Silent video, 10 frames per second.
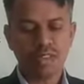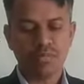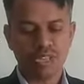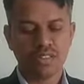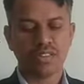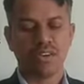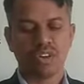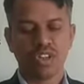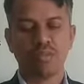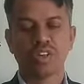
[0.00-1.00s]
means
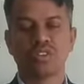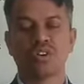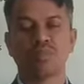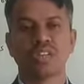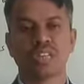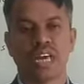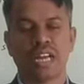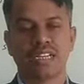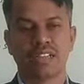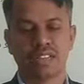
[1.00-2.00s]
on the basis of these
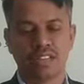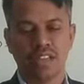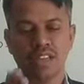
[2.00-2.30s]
characters